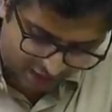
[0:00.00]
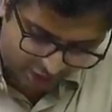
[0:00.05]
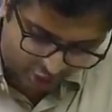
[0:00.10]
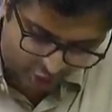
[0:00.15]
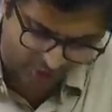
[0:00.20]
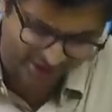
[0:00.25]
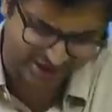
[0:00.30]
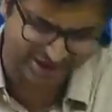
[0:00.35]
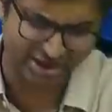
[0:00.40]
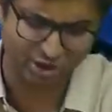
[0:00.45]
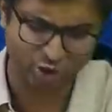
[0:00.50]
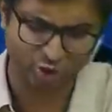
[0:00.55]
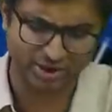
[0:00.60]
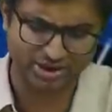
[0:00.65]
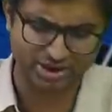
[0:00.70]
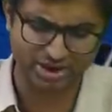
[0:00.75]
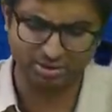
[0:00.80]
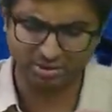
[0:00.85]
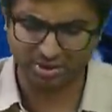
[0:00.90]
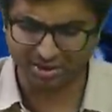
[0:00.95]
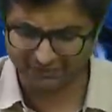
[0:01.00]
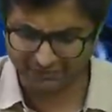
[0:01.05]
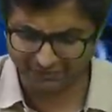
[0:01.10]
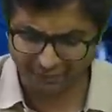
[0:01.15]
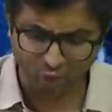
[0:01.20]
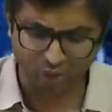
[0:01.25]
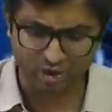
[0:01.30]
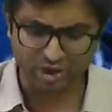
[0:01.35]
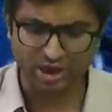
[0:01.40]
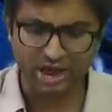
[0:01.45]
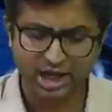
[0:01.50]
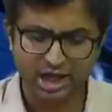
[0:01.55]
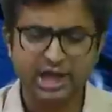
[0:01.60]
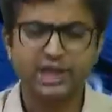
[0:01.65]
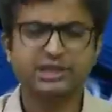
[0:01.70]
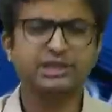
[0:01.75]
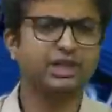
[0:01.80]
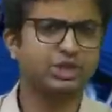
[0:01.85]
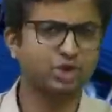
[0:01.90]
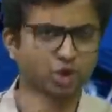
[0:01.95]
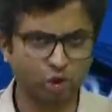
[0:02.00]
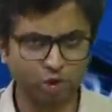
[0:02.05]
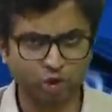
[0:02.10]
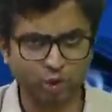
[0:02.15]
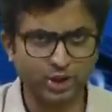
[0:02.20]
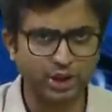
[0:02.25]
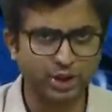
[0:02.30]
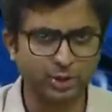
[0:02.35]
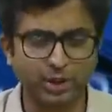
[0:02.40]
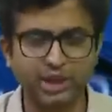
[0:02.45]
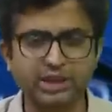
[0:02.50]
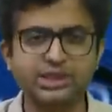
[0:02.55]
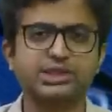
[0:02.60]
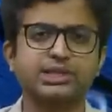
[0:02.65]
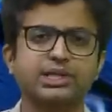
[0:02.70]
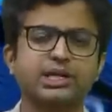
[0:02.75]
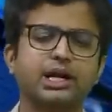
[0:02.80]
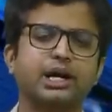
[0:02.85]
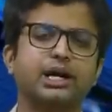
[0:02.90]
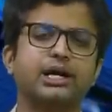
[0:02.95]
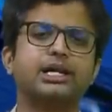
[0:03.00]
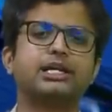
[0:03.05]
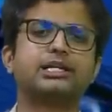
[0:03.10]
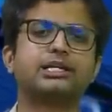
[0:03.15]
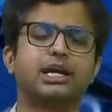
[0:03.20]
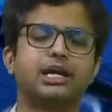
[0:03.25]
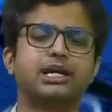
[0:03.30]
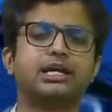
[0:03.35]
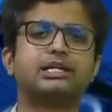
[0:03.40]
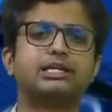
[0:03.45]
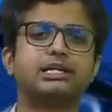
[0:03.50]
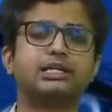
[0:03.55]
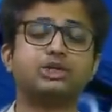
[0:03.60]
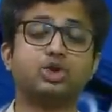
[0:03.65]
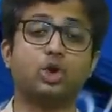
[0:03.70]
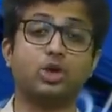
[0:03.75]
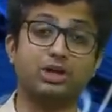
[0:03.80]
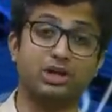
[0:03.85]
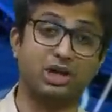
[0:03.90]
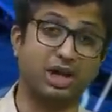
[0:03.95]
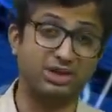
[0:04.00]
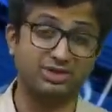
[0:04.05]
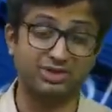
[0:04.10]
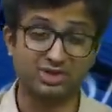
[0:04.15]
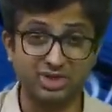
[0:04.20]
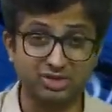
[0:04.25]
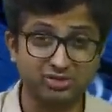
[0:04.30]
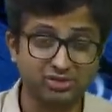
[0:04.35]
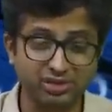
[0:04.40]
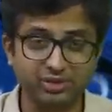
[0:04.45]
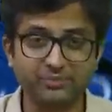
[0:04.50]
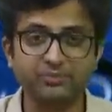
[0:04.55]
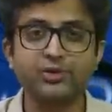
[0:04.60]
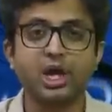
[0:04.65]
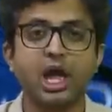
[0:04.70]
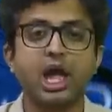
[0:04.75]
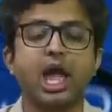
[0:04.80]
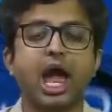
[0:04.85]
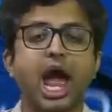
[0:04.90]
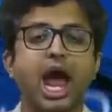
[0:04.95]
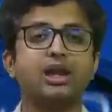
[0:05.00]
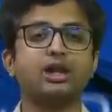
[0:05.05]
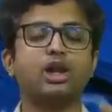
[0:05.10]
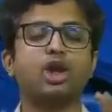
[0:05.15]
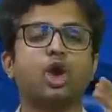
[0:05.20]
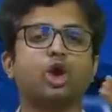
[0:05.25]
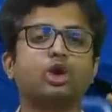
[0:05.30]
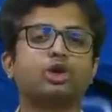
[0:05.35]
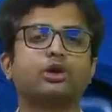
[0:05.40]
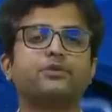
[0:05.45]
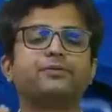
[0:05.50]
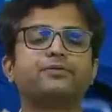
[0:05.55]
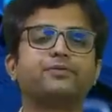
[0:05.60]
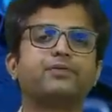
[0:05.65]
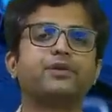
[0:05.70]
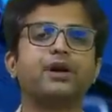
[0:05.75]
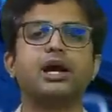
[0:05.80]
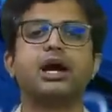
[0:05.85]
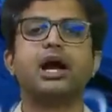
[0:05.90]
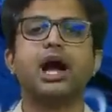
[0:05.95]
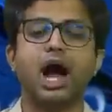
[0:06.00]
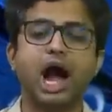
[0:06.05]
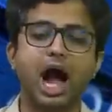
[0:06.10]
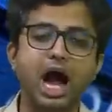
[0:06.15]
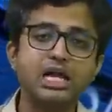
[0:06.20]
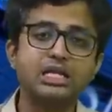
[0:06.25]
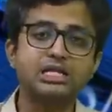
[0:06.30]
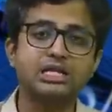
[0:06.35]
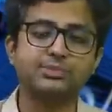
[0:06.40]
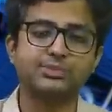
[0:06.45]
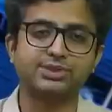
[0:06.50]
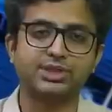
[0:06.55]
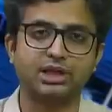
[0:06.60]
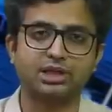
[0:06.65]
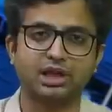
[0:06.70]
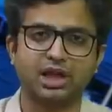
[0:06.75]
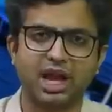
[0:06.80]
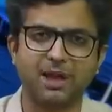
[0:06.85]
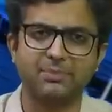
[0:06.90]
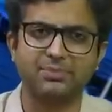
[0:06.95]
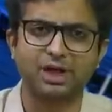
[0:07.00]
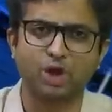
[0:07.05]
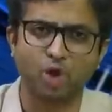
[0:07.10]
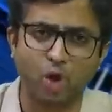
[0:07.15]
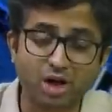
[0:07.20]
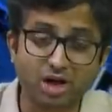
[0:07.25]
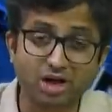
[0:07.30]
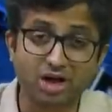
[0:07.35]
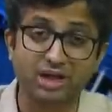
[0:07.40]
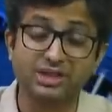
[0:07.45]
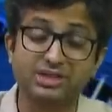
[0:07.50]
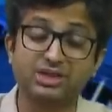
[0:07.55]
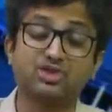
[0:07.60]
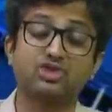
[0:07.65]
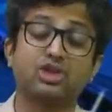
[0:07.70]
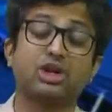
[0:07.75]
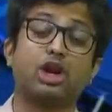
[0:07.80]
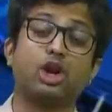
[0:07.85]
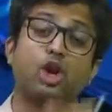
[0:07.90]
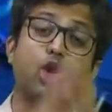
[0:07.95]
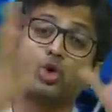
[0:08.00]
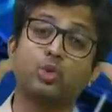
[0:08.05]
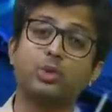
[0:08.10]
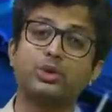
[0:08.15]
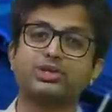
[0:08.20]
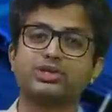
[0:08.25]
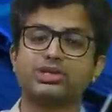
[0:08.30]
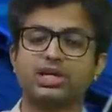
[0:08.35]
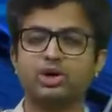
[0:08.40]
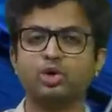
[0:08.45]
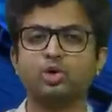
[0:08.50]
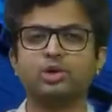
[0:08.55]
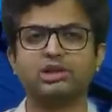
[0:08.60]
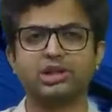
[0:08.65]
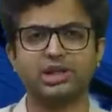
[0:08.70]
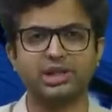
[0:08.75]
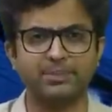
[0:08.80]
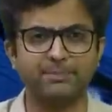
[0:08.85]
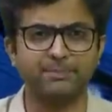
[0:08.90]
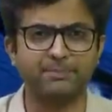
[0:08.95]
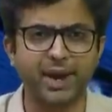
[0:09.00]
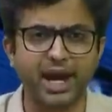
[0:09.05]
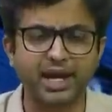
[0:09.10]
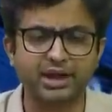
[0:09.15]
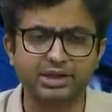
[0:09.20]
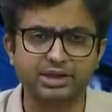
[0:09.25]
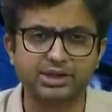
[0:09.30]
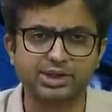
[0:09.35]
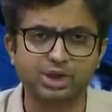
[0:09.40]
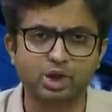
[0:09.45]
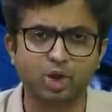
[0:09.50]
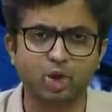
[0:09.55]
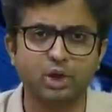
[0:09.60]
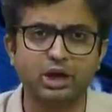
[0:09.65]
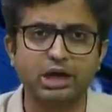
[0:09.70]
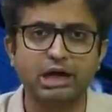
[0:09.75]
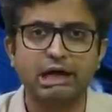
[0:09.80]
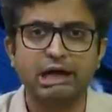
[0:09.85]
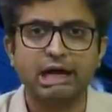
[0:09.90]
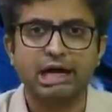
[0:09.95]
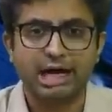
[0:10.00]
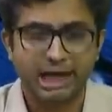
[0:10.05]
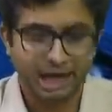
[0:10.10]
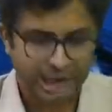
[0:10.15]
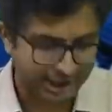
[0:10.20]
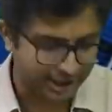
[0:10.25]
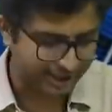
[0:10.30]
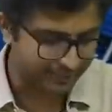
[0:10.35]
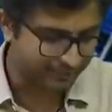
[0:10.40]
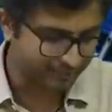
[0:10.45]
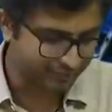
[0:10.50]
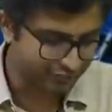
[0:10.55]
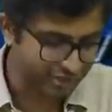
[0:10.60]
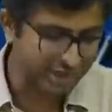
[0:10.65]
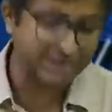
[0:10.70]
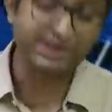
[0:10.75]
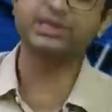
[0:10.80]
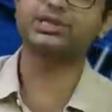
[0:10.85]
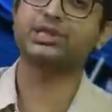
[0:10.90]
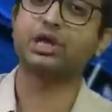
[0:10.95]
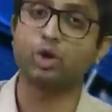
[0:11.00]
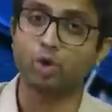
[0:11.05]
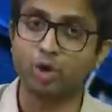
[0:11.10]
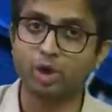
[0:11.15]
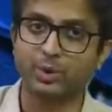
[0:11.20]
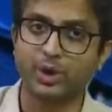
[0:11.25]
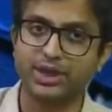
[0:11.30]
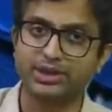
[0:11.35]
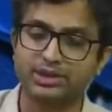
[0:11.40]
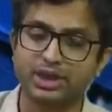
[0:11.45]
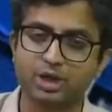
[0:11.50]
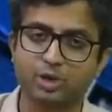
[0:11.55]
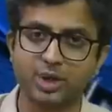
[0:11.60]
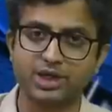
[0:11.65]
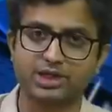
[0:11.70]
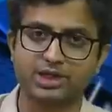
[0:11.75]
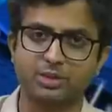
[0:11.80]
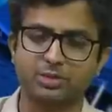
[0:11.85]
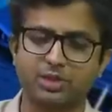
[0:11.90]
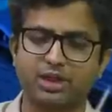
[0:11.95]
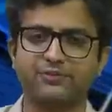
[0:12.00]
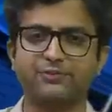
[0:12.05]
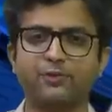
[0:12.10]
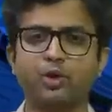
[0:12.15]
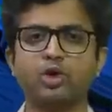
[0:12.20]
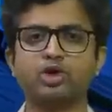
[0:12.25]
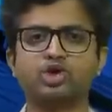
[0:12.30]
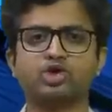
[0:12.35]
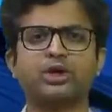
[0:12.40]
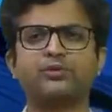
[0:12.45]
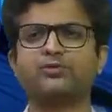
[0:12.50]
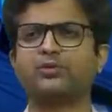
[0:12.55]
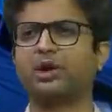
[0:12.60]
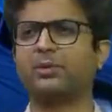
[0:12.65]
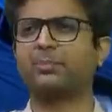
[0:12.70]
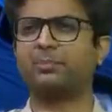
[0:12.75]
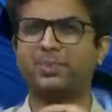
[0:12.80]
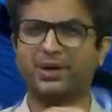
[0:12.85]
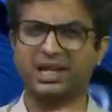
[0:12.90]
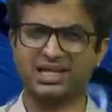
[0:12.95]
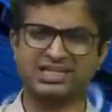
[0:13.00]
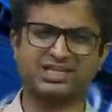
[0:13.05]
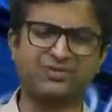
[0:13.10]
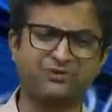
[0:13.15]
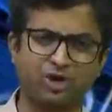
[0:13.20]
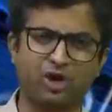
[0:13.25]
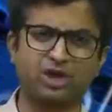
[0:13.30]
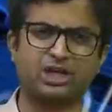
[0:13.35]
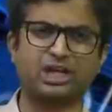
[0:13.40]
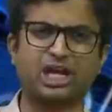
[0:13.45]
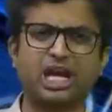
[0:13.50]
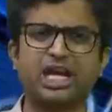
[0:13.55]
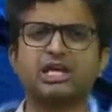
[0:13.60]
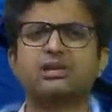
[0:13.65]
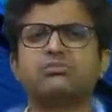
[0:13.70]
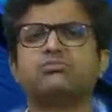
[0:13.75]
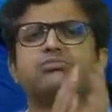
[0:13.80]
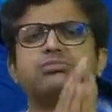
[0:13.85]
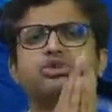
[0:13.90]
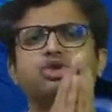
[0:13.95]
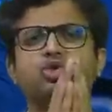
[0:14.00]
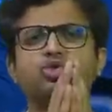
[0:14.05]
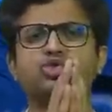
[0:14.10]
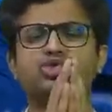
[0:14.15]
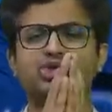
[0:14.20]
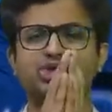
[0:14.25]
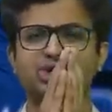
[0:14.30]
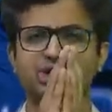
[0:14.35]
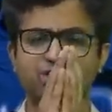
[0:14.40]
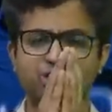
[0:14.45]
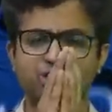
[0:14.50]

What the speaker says: question number 4. Just go through it once. It is on transition and a lot of items that are happening on transition along with schedule 3 impact. So this is a good question number 4. So if you are pressed for time, you